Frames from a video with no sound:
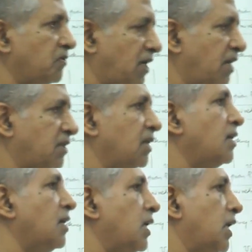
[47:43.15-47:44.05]
which has
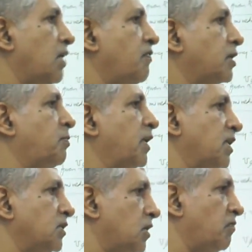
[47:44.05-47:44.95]
life
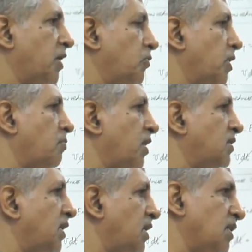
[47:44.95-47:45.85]
expectancy of t to t plus
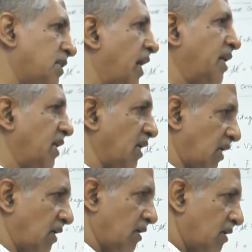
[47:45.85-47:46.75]
dt is psi t
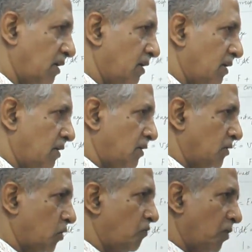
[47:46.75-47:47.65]
dt.
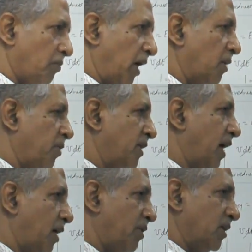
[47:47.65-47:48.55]
So if you multiply
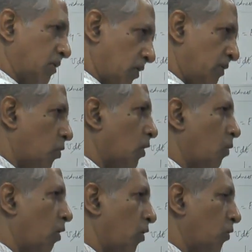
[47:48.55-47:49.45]
that by the
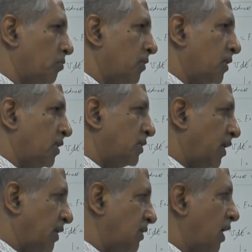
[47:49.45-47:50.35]
total volume,
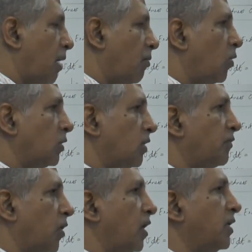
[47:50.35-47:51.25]
that is the amount
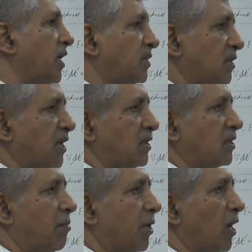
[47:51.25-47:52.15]
of non-tracer that is
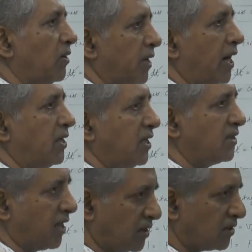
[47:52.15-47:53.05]
coming out at t
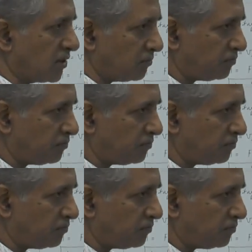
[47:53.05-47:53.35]
seconds.